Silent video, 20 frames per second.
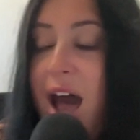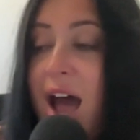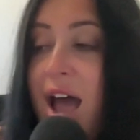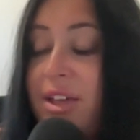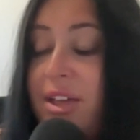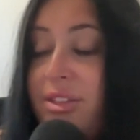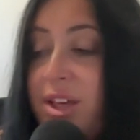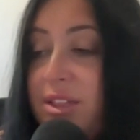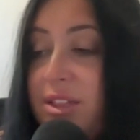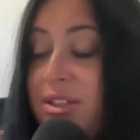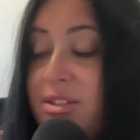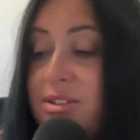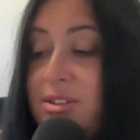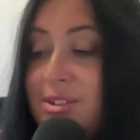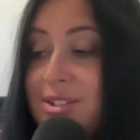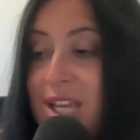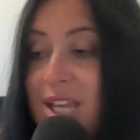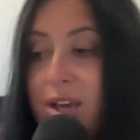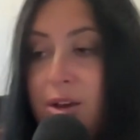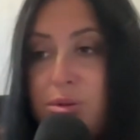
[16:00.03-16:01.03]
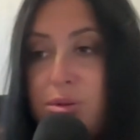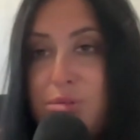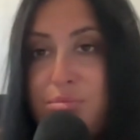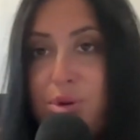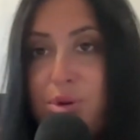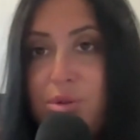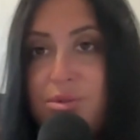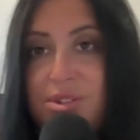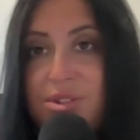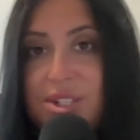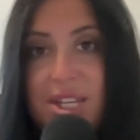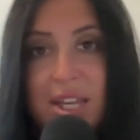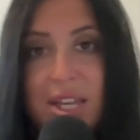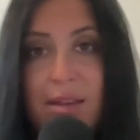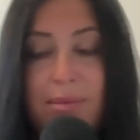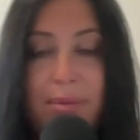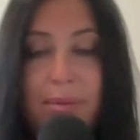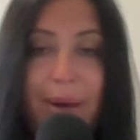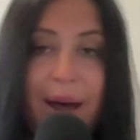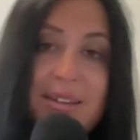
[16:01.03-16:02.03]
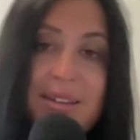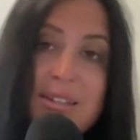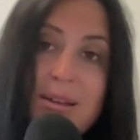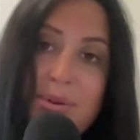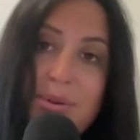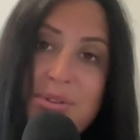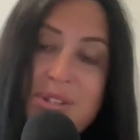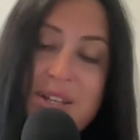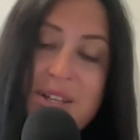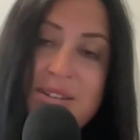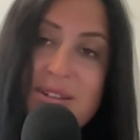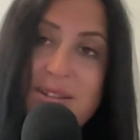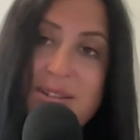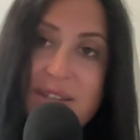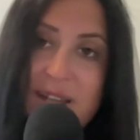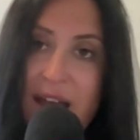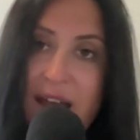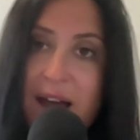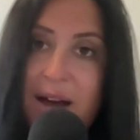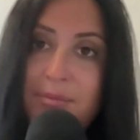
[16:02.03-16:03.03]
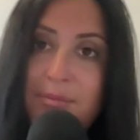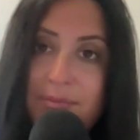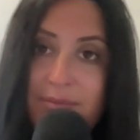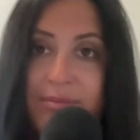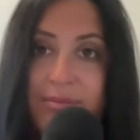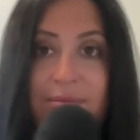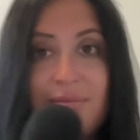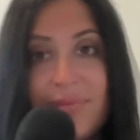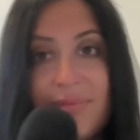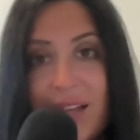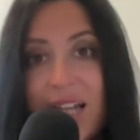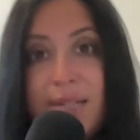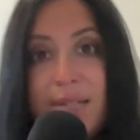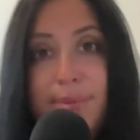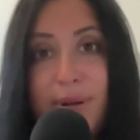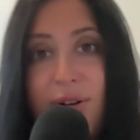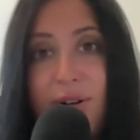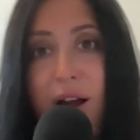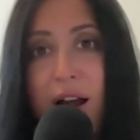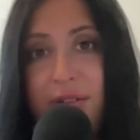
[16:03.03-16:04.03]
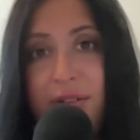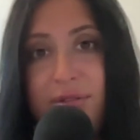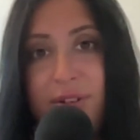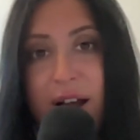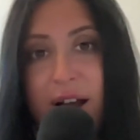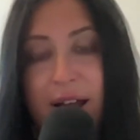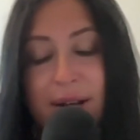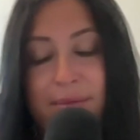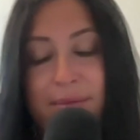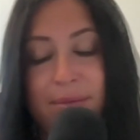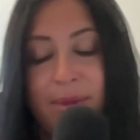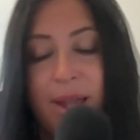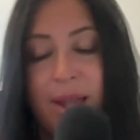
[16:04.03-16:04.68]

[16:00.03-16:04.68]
I think that the St. Louis Blues team the past couple of seasons, yeah, it's been rough, right?